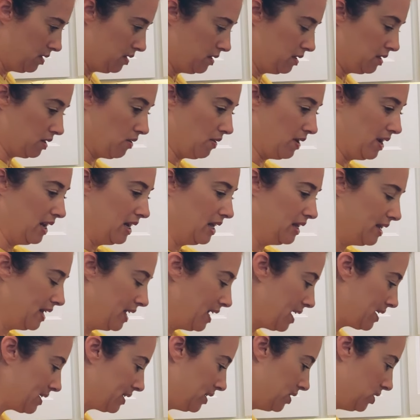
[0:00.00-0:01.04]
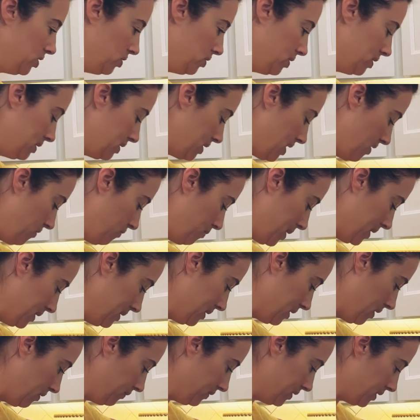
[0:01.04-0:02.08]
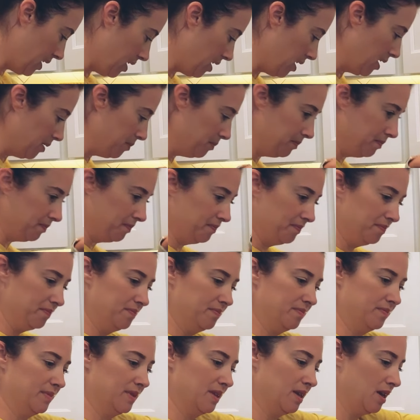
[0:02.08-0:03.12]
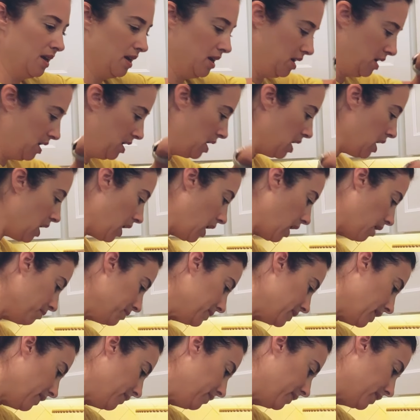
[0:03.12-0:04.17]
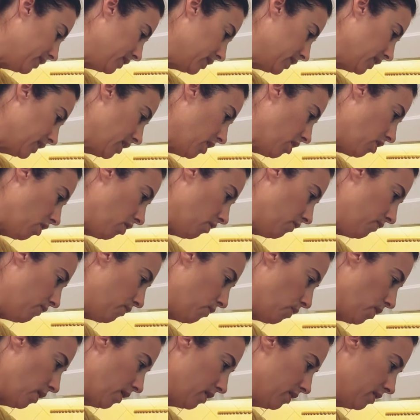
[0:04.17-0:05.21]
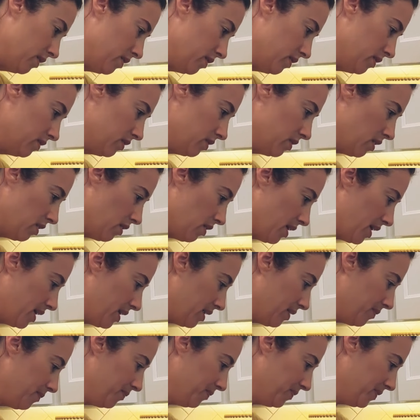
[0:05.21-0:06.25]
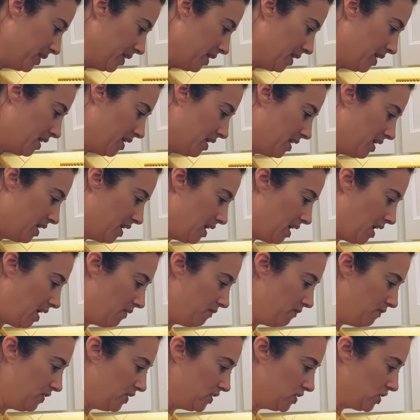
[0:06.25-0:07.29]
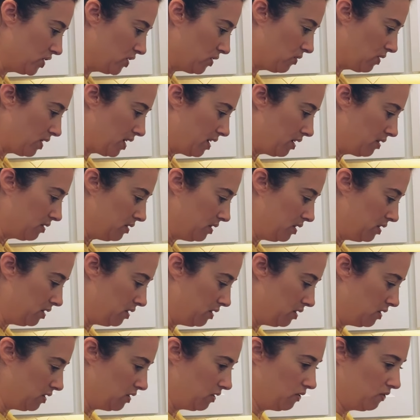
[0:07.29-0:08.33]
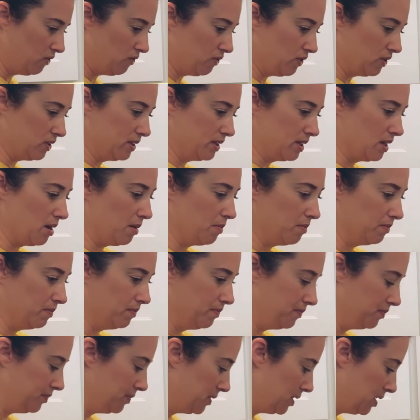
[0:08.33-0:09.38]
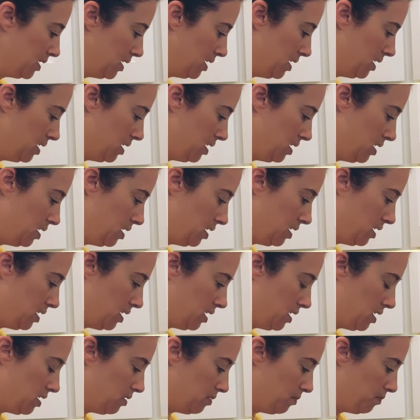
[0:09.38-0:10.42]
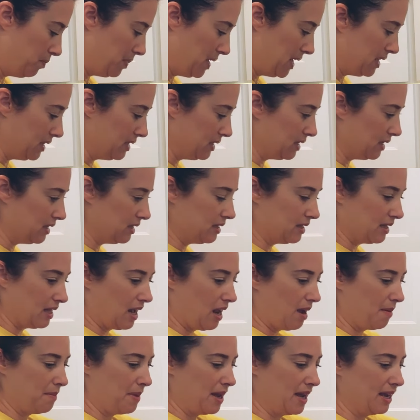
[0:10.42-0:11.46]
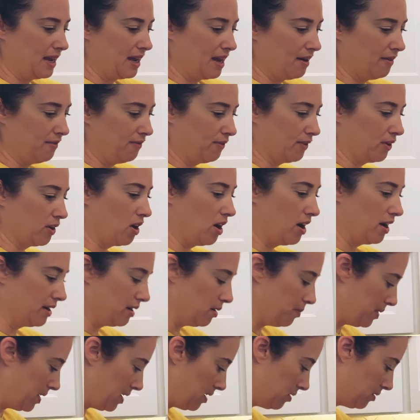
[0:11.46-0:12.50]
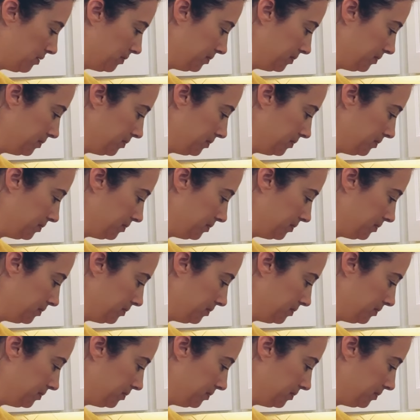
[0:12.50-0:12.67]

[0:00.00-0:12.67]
So anything I can do to save myself time, I'm definitely all for it. All right, I'm fishing around for some pieces that I may have forgotten about